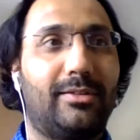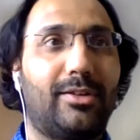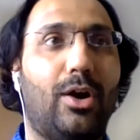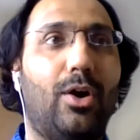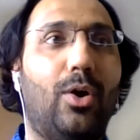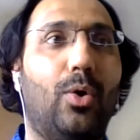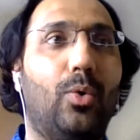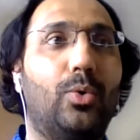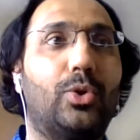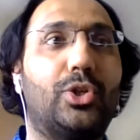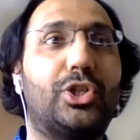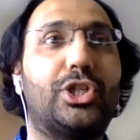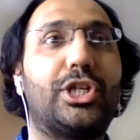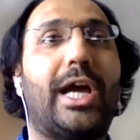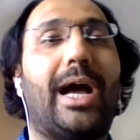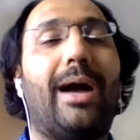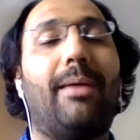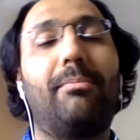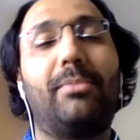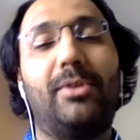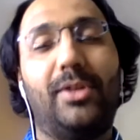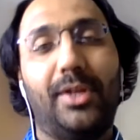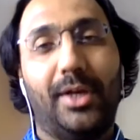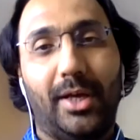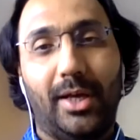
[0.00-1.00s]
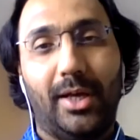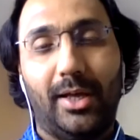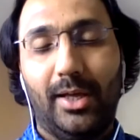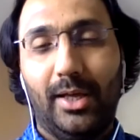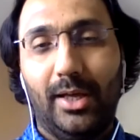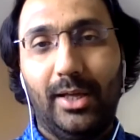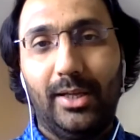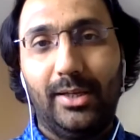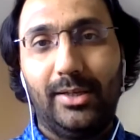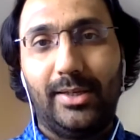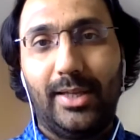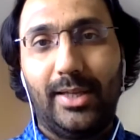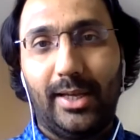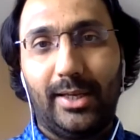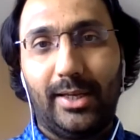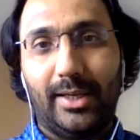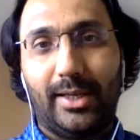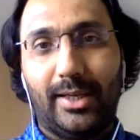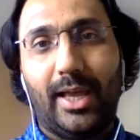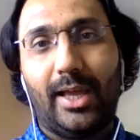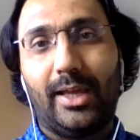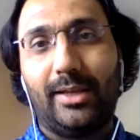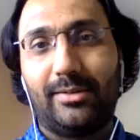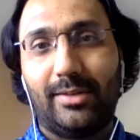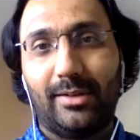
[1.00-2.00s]
a whole chapter
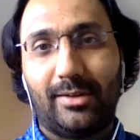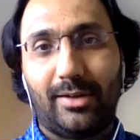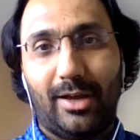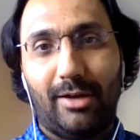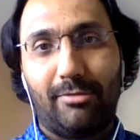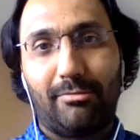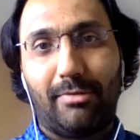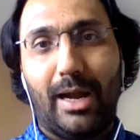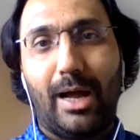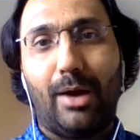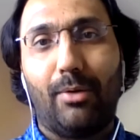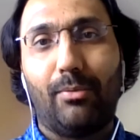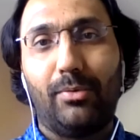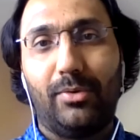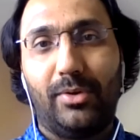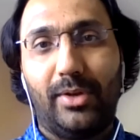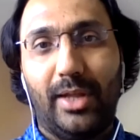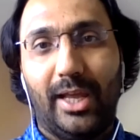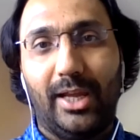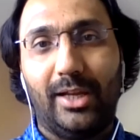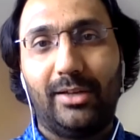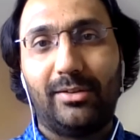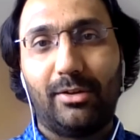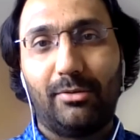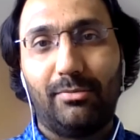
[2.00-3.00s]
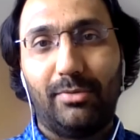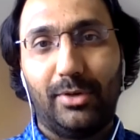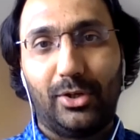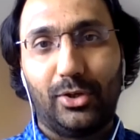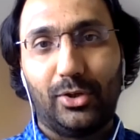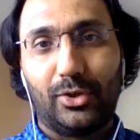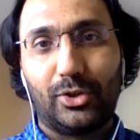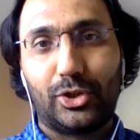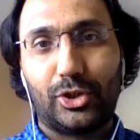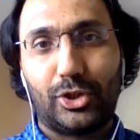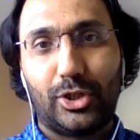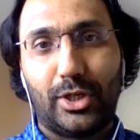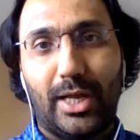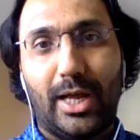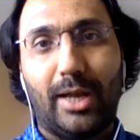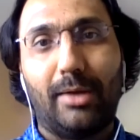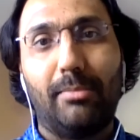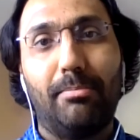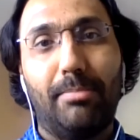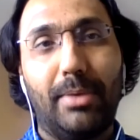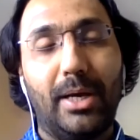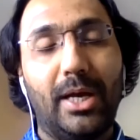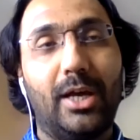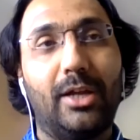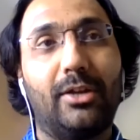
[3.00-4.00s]
dedicated around data reduction
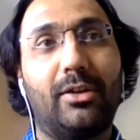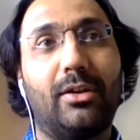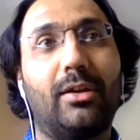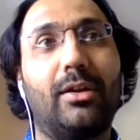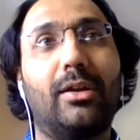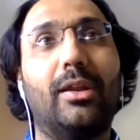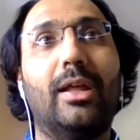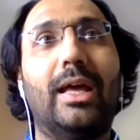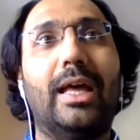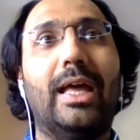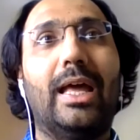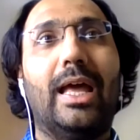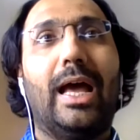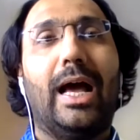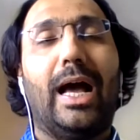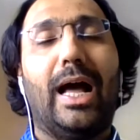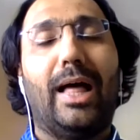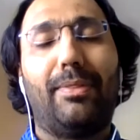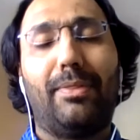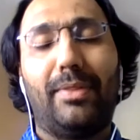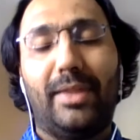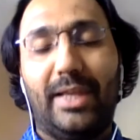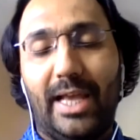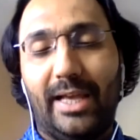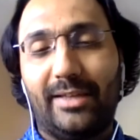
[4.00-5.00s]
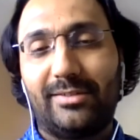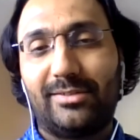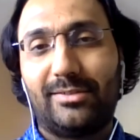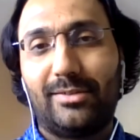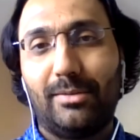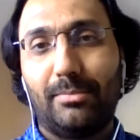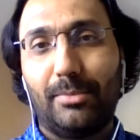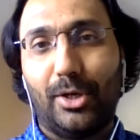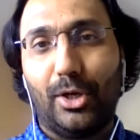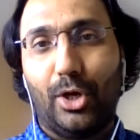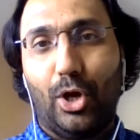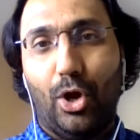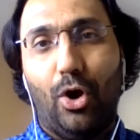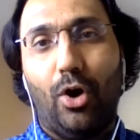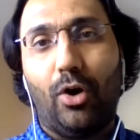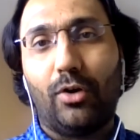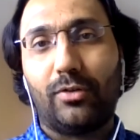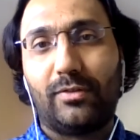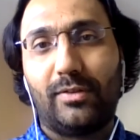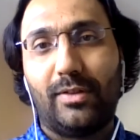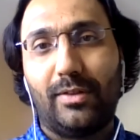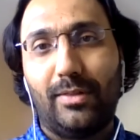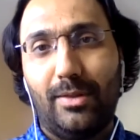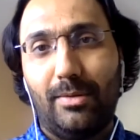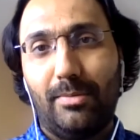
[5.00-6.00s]
and burden and the estimate
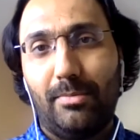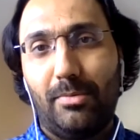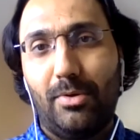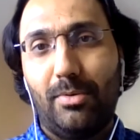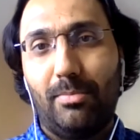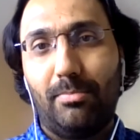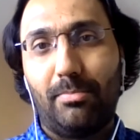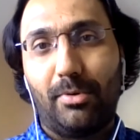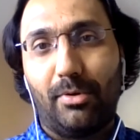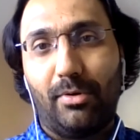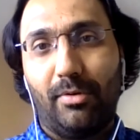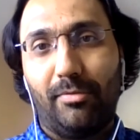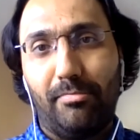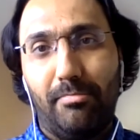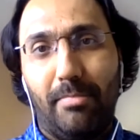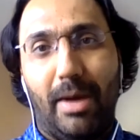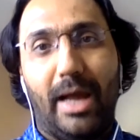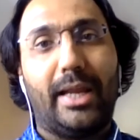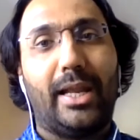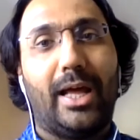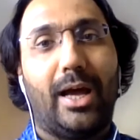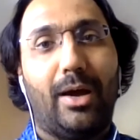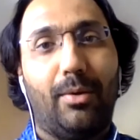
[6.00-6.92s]
cost and the number of man